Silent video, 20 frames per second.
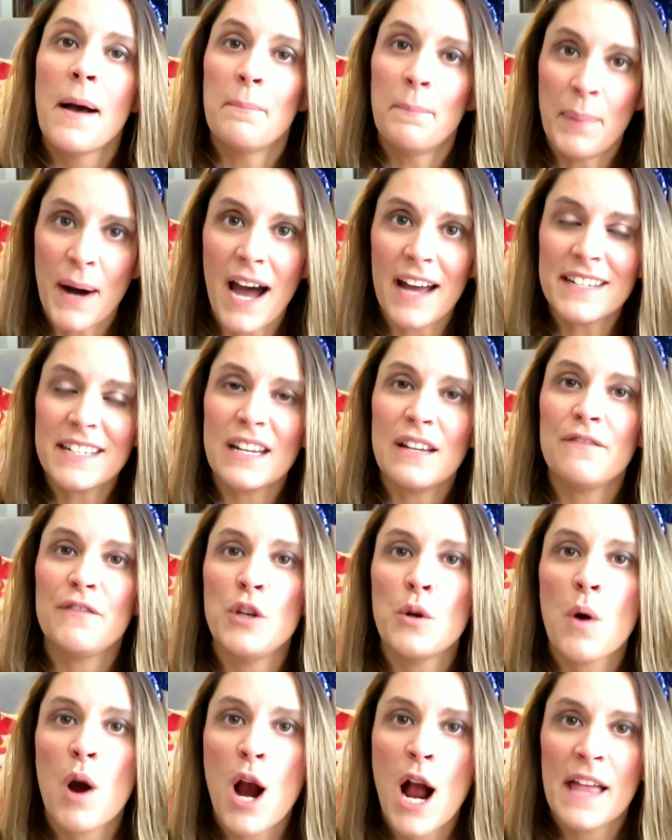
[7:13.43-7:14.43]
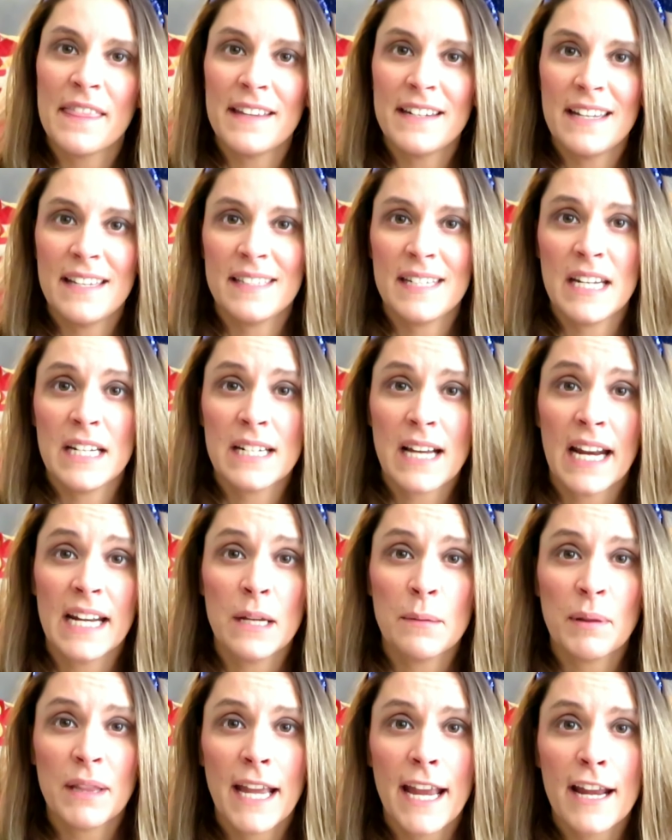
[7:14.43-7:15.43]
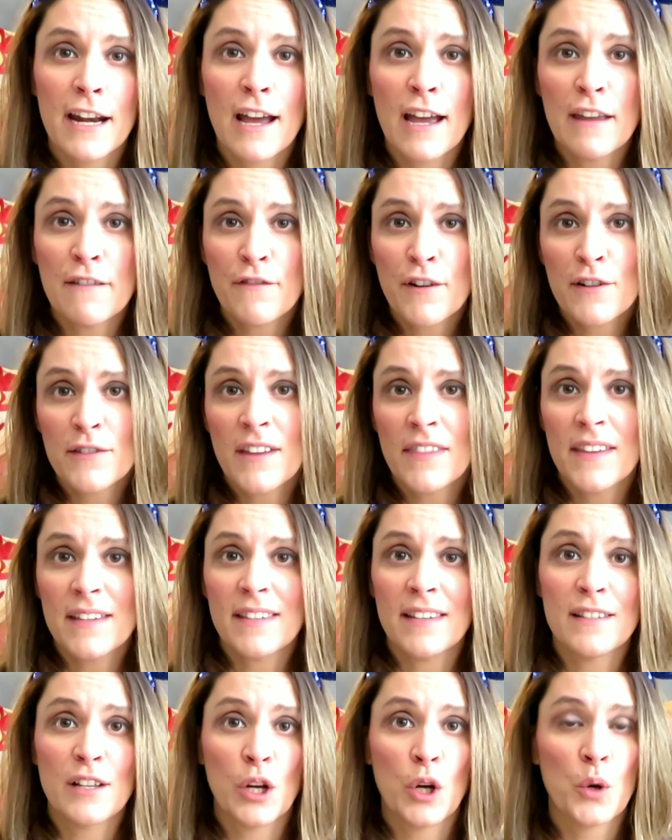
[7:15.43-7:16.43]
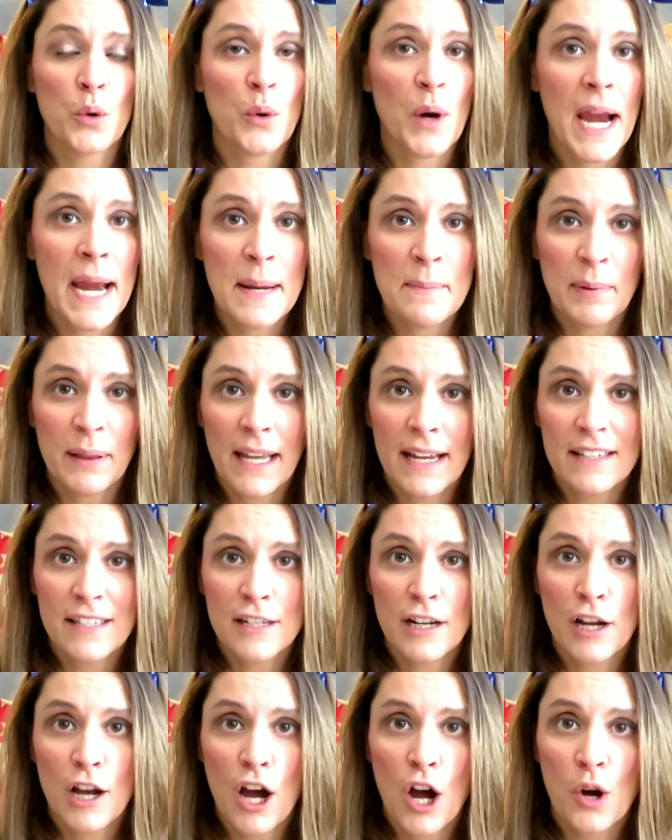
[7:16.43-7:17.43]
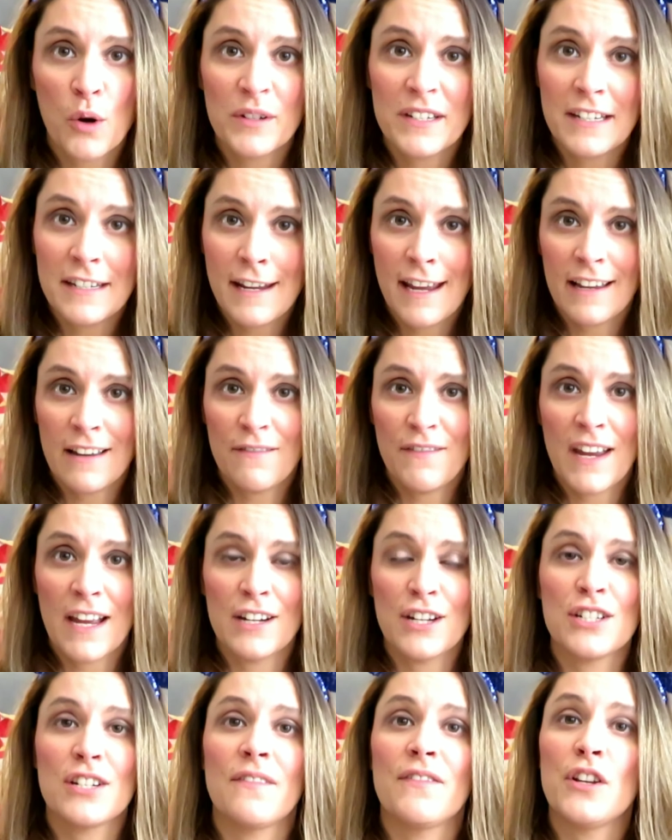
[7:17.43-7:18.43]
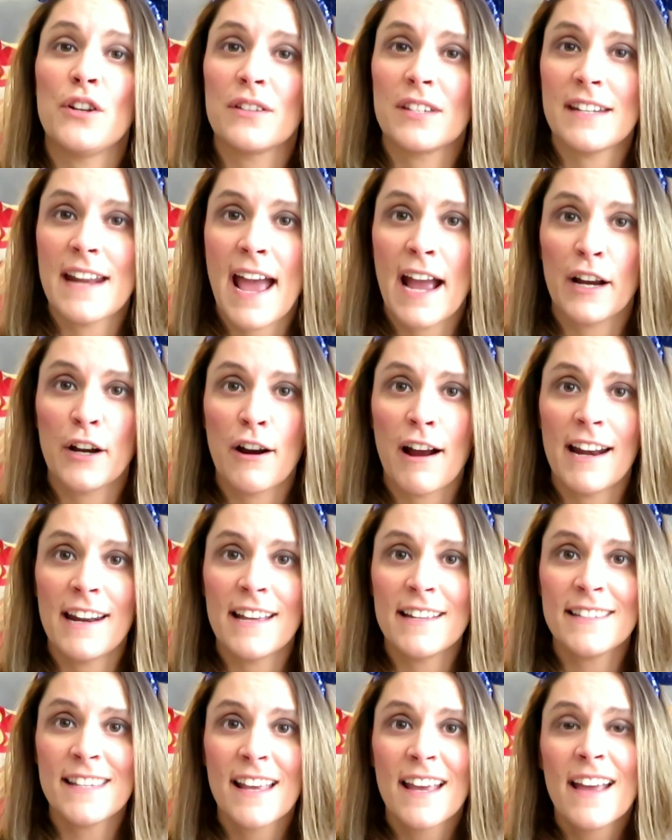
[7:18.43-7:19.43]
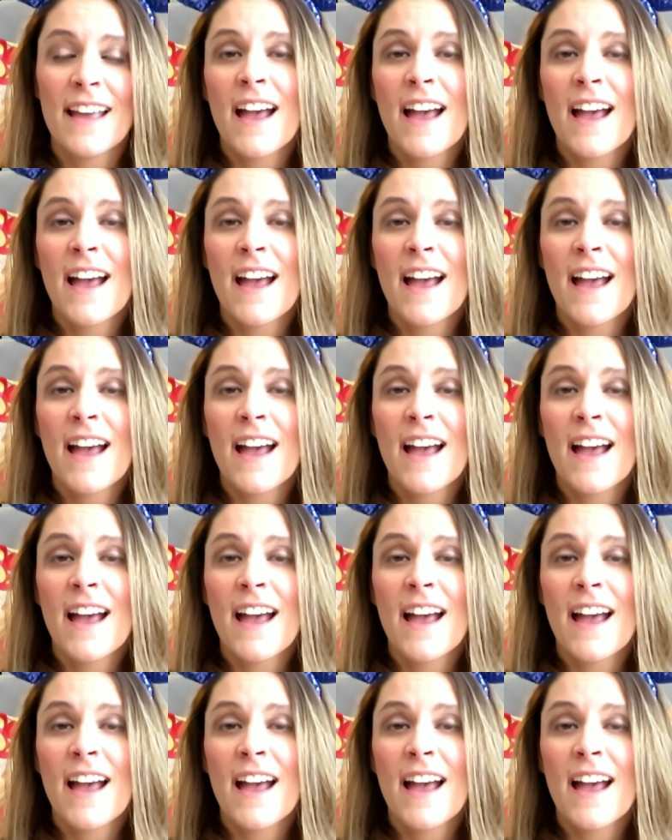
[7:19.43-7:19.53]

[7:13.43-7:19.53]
But if you are on the Disney dining plan, I have heard that this is a great place to go to take advantage of your snack credits.